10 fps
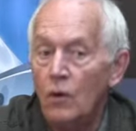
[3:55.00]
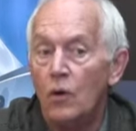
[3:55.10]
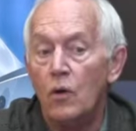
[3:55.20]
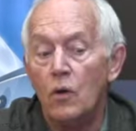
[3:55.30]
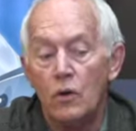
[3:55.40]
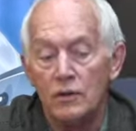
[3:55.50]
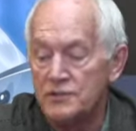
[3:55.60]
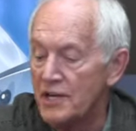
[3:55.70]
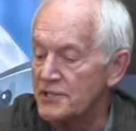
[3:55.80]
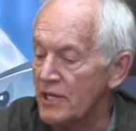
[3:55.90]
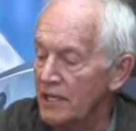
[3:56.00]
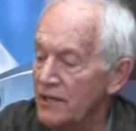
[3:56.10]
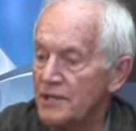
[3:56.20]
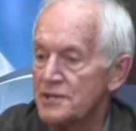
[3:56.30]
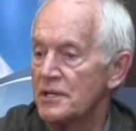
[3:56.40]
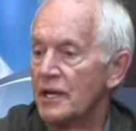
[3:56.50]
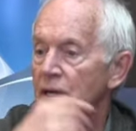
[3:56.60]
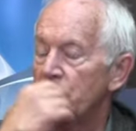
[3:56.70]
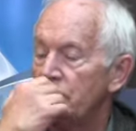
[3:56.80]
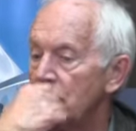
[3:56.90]
Ooh, just like this,
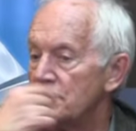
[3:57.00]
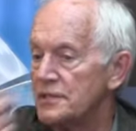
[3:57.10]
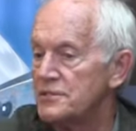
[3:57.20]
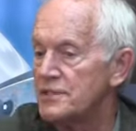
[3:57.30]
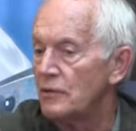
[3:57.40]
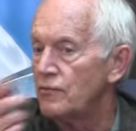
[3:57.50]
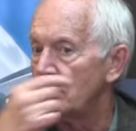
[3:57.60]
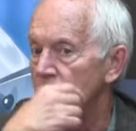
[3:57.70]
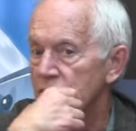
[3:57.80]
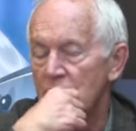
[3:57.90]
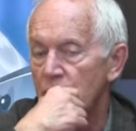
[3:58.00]
like computers and cell phones.